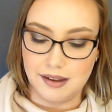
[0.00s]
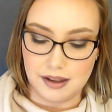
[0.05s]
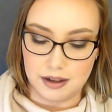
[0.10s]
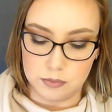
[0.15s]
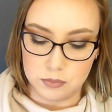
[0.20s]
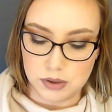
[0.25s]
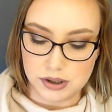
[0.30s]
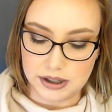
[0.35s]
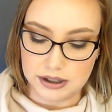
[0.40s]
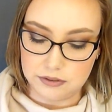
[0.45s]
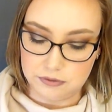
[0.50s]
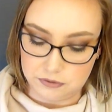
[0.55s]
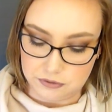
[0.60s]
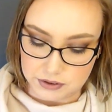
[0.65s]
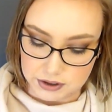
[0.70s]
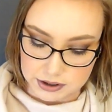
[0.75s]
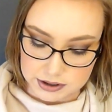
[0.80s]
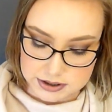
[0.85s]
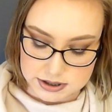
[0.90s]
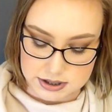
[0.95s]
And when I
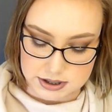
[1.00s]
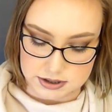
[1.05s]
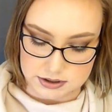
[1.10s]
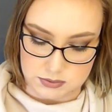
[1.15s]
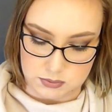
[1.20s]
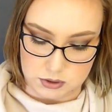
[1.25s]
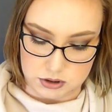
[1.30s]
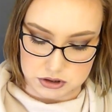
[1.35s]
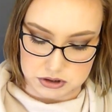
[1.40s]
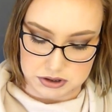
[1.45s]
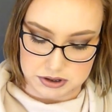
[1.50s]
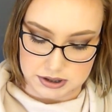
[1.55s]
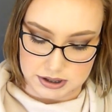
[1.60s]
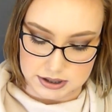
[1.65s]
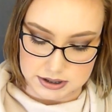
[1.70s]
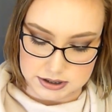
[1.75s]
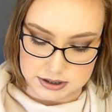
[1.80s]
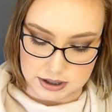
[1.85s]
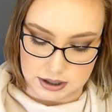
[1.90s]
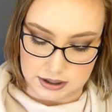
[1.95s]
first swatched
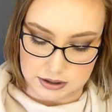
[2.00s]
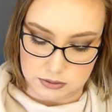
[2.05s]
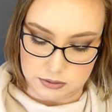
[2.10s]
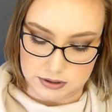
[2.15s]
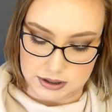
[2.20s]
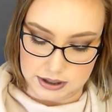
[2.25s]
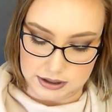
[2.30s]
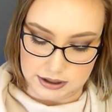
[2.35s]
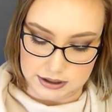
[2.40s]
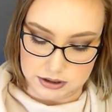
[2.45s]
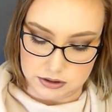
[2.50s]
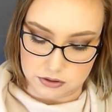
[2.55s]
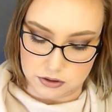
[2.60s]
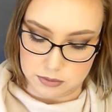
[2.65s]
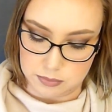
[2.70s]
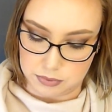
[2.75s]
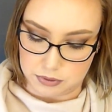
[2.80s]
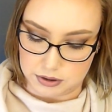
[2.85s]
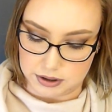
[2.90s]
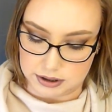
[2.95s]
this, I could get, like, no
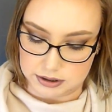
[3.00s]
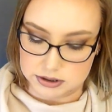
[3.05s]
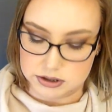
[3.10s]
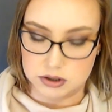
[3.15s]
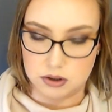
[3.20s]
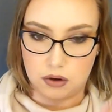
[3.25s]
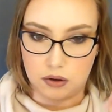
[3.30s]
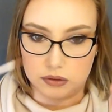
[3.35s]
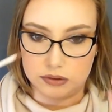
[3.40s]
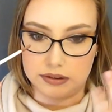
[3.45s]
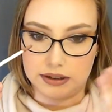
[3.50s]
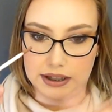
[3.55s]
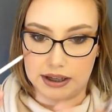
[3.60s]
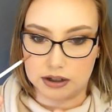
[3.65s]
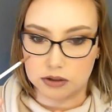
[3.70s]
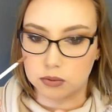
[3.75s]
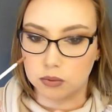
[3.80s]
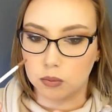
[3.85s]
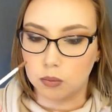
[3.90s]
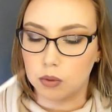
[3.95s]
product on the
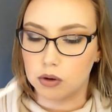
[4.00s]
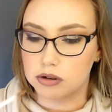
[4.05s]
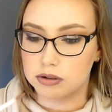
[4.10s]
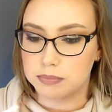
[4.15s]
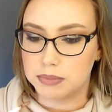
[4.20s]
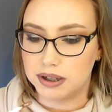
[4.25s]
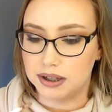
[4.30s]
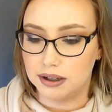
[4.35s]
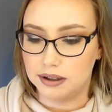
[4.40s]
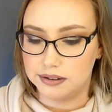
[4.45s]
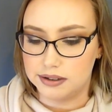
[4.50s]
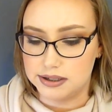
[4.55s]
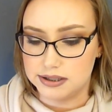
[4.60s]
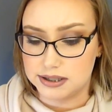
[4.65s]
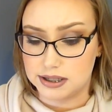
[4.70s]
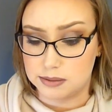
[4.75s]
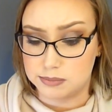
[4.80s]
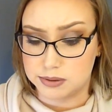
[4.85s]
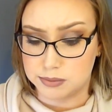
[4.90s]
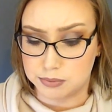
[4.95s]
actual wand, but now there's
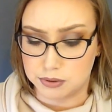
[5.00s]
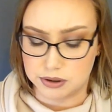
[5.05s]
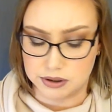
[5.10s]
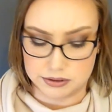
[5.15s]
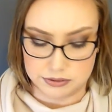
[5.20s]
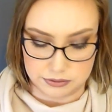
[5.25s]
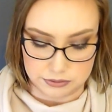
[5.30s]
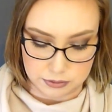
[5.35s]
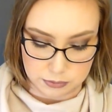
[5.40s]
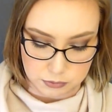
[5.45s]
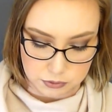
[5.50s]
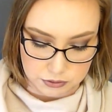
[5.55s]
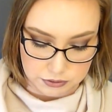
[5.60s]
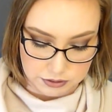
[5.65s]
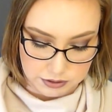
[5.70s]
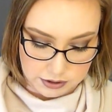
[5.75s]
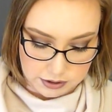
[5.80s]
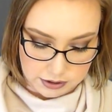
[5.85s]
heaps of product on the wand.